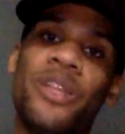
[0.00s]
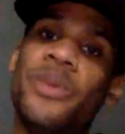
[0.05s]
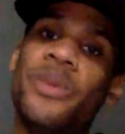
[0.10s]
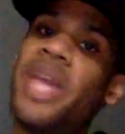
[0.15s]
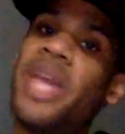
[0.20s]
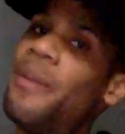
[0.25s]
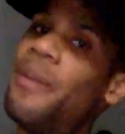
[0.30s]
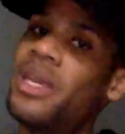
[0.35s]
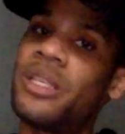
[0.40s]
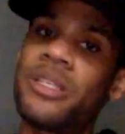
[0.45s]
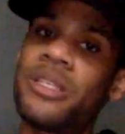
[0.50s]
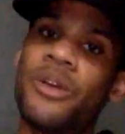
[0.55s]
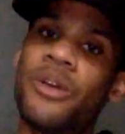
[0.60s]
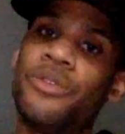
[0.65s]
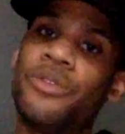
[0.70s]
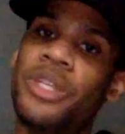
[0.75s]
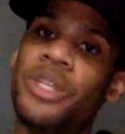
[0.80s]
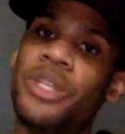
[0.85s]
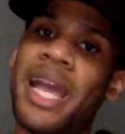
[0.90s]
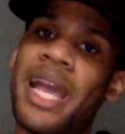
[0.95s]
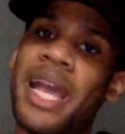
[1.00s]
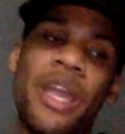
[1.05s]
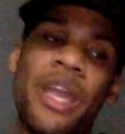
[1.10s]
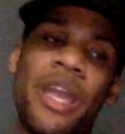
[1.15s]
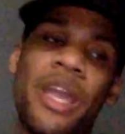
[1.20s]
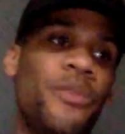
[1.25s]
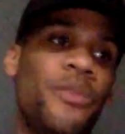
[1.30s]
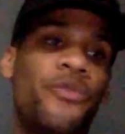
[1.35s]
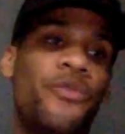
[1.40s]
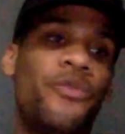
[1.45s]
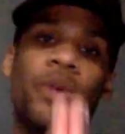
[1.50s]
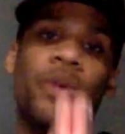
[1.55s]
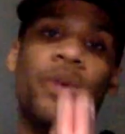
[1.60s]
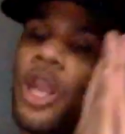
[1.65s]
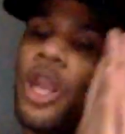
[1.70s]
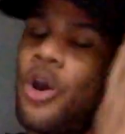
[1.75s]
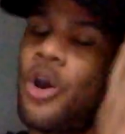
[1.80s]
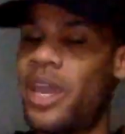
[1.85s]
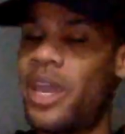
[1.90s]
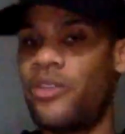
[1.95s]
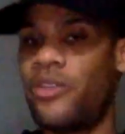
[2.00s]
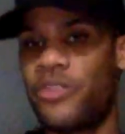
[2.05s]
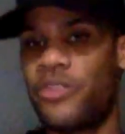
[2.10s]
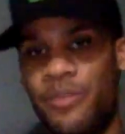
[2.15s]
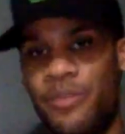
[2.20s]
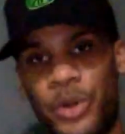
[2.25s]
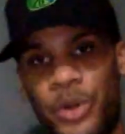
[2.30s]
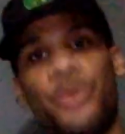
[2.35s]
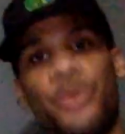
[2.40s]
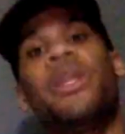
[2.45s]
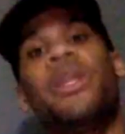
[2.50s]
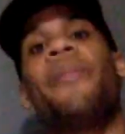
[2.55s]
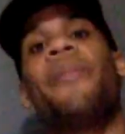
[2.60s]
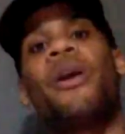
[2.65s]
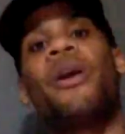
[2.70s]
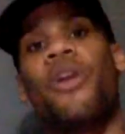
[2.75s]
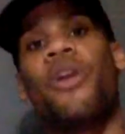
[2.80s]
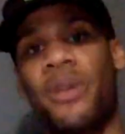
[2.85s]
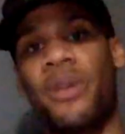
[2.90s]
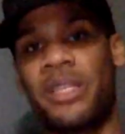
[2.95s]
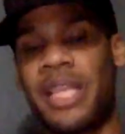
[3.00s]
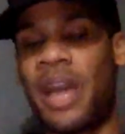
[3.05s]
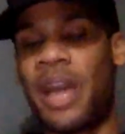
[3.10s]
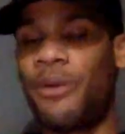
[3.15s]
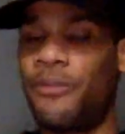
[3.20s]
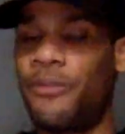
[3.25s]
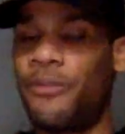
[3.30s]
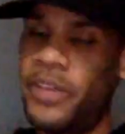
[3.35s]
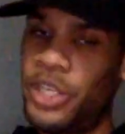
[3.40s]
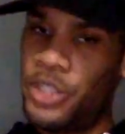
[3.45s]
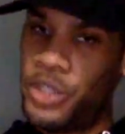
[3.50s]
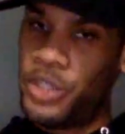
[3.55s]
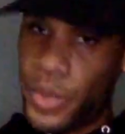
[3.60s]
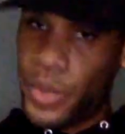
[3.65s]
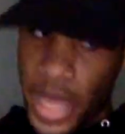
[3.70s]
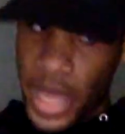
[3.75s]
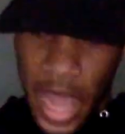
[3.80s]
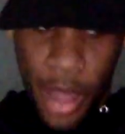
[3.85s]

We can't be associates. I can help you with a long handled spoon, like my grandma said. I will feed you it.